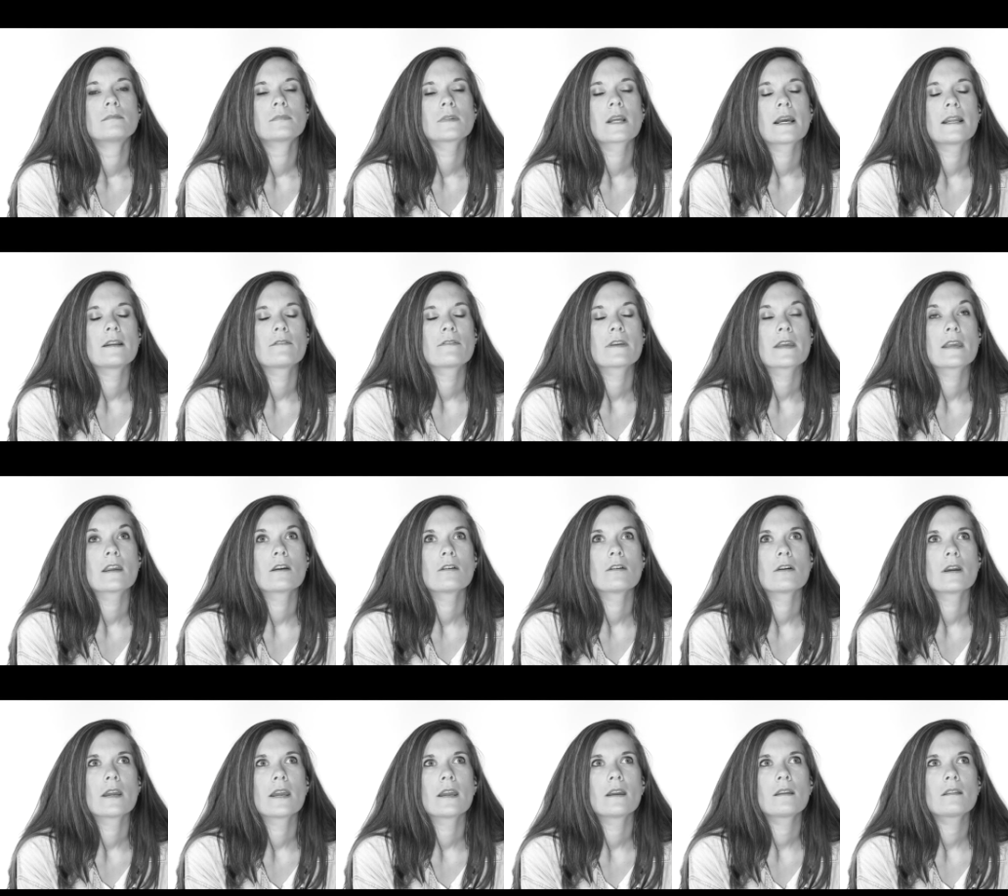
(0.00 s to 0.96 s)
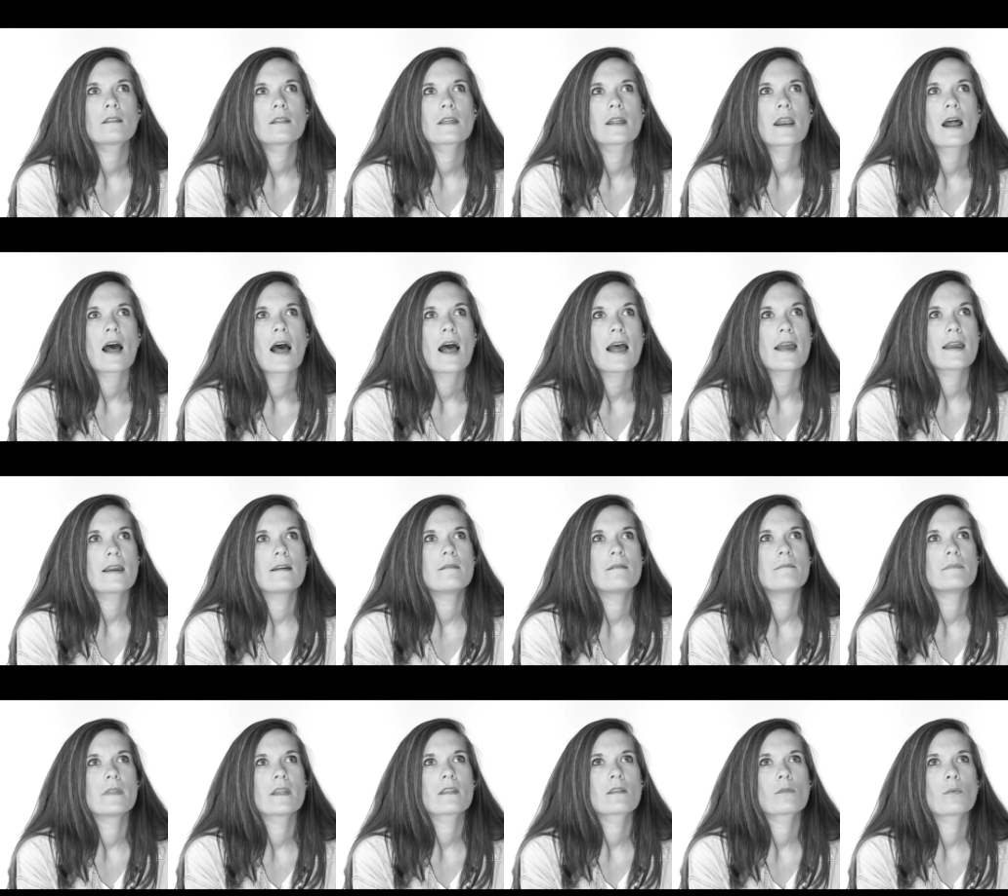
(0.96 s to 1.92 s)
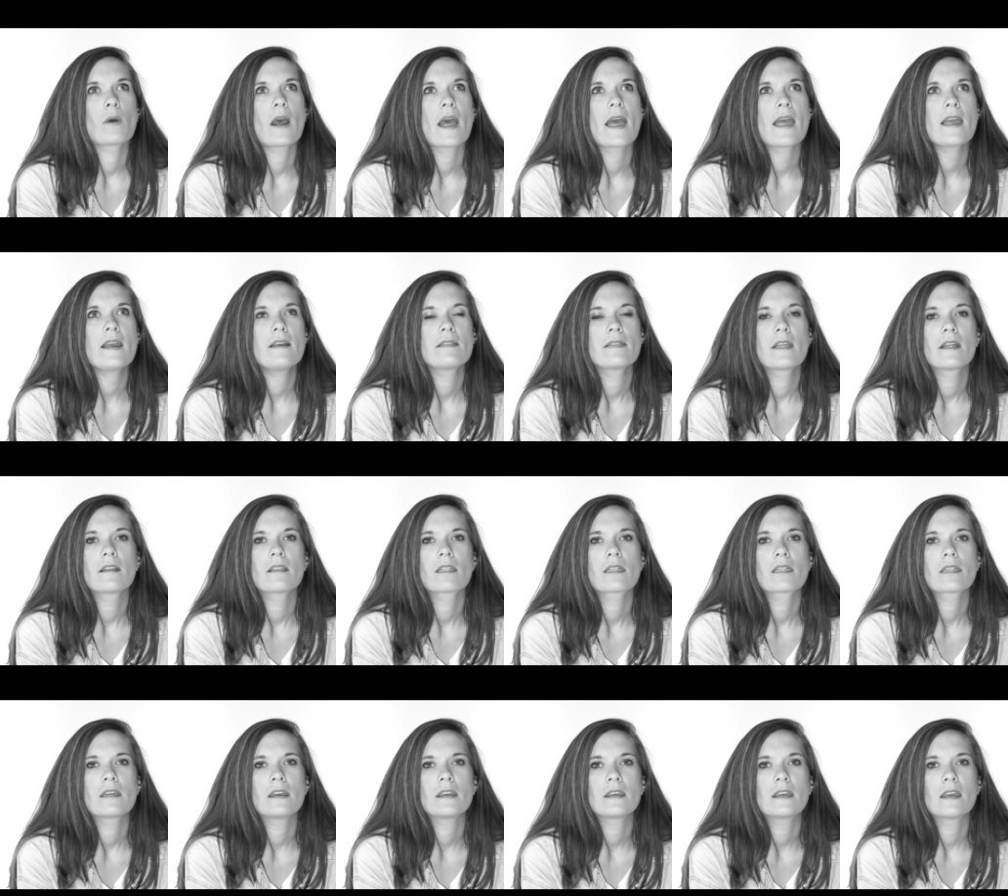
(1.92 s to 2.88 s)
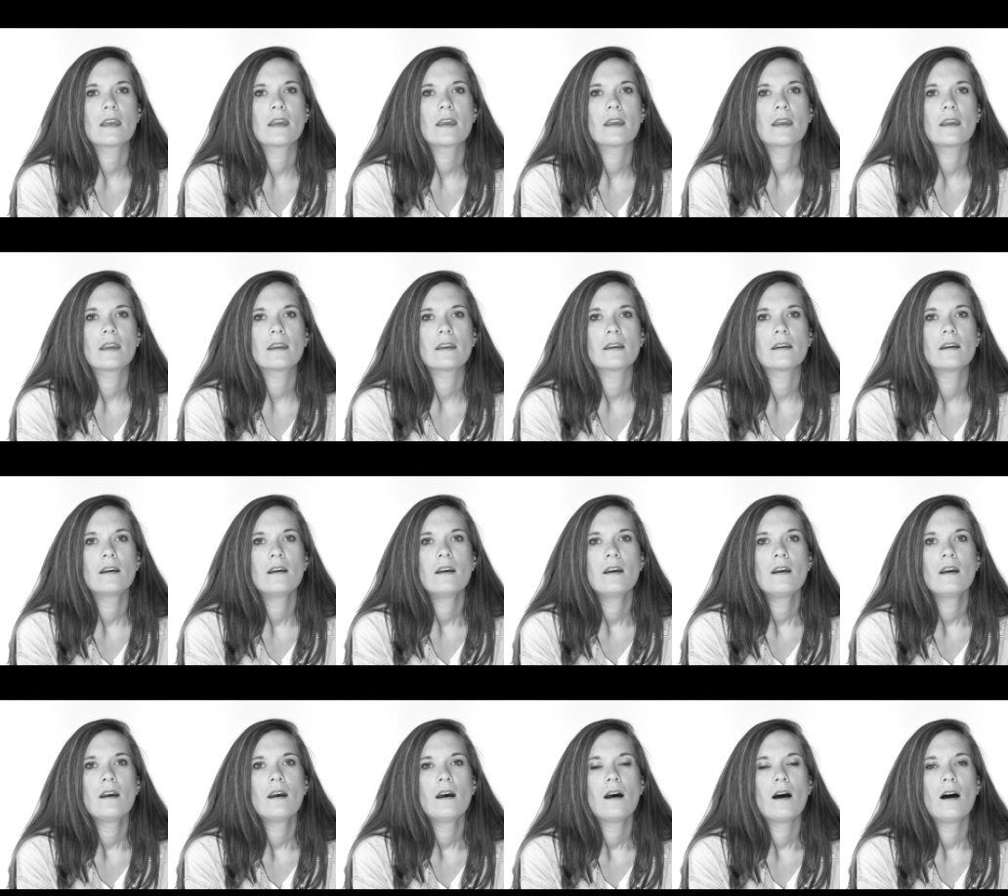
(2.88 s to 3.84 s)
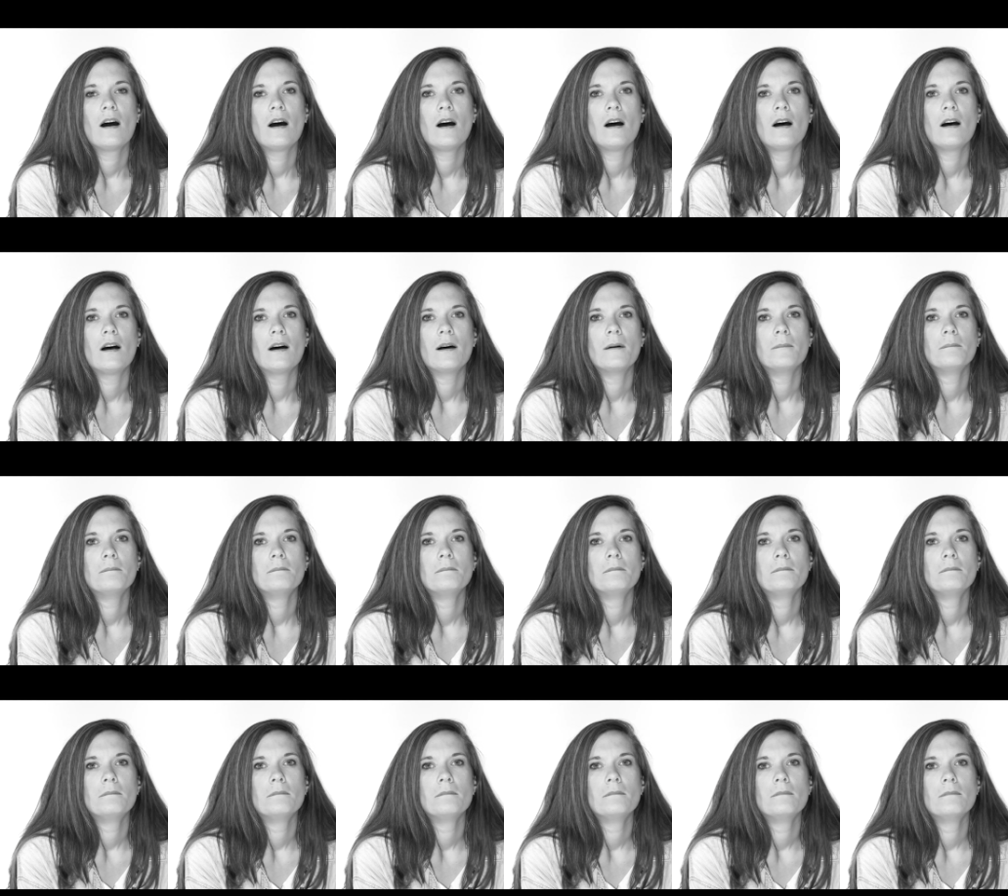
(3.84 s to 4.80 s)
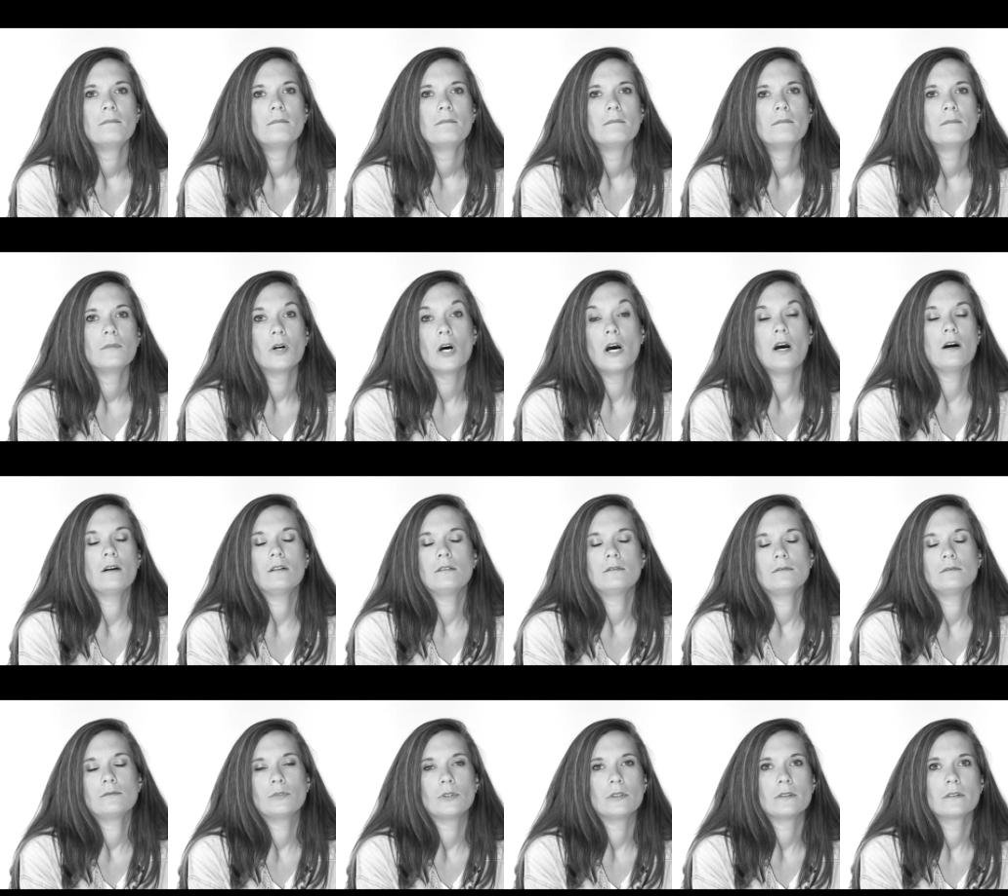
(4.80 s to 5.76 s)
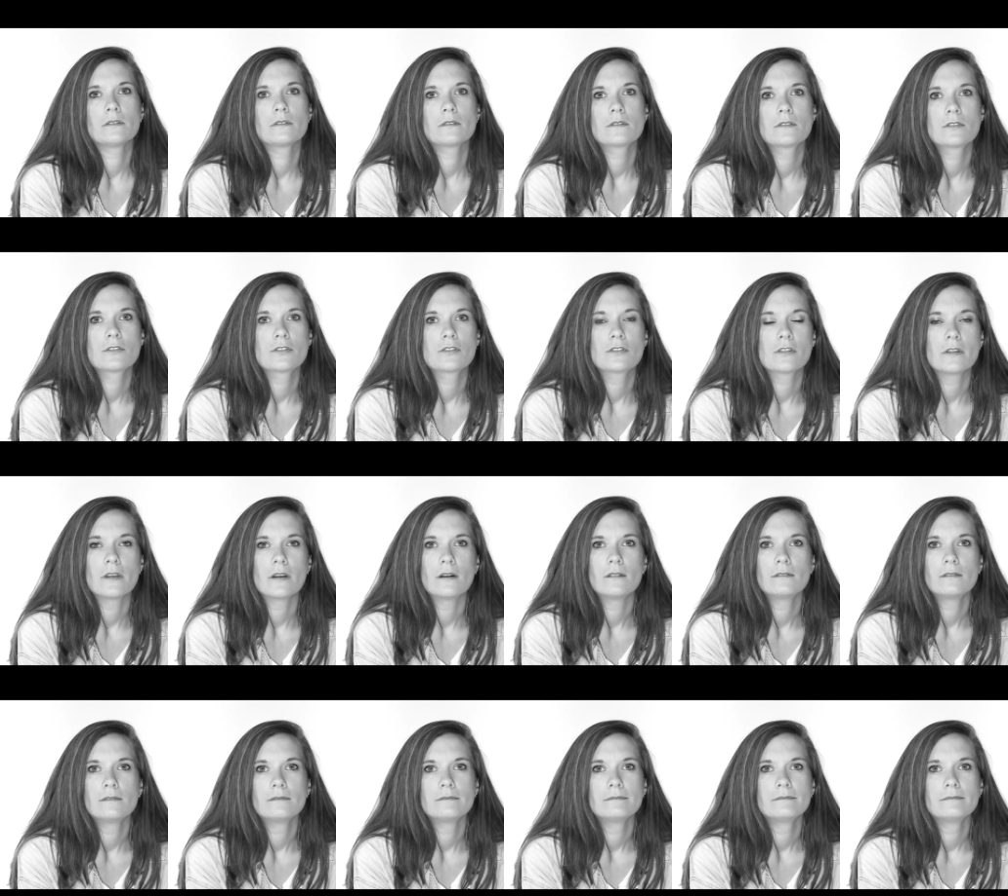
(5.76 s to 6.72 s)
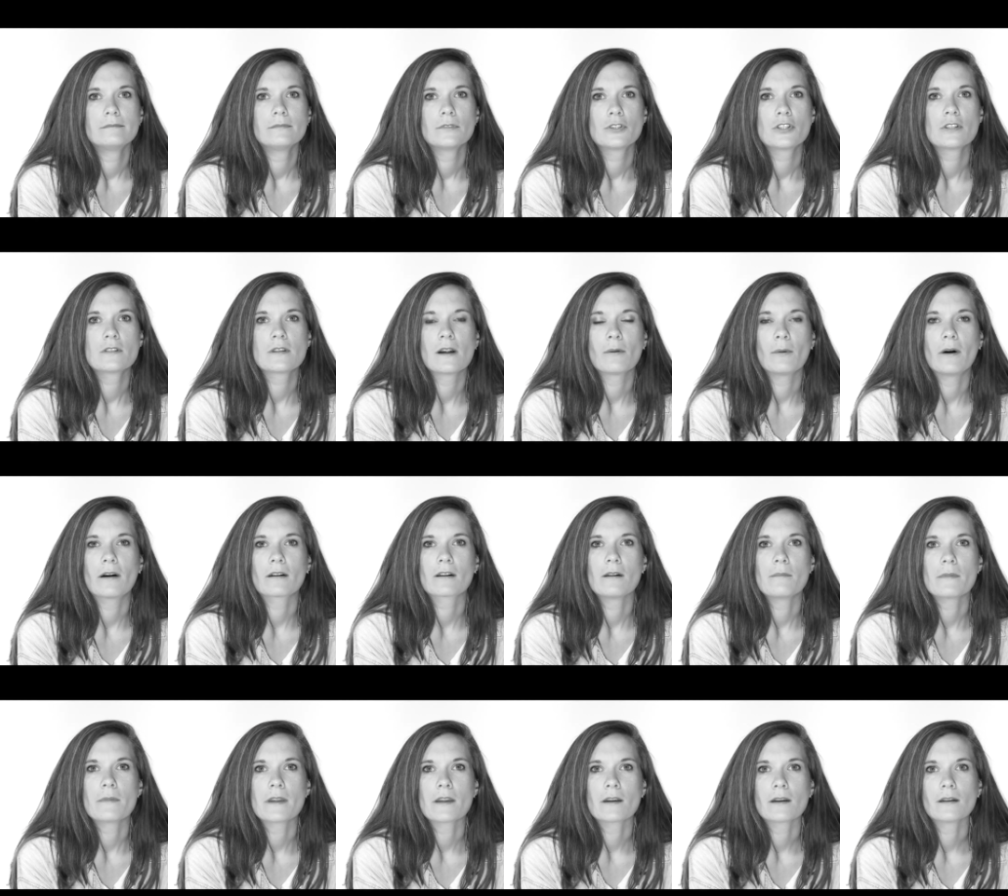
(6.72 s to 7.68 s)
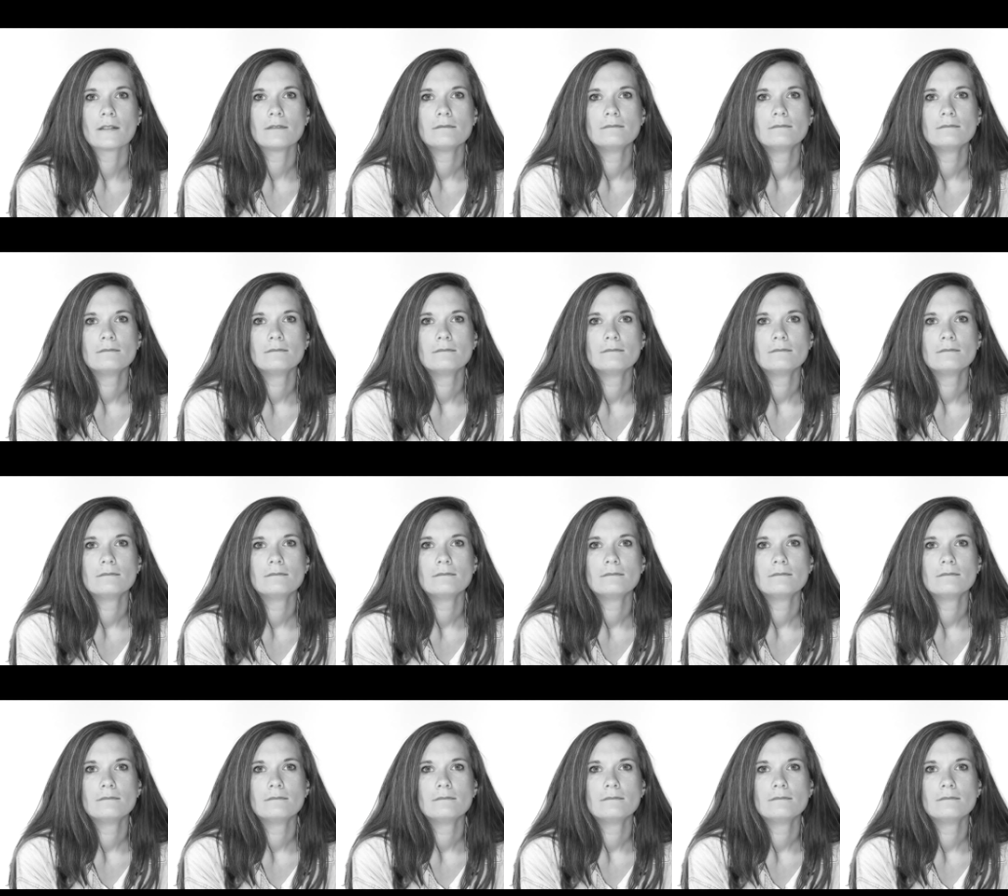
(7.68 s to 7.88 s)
kind of hearing that I am this way and then thinking, um, uh, well, sh- you know, she's not welcome here.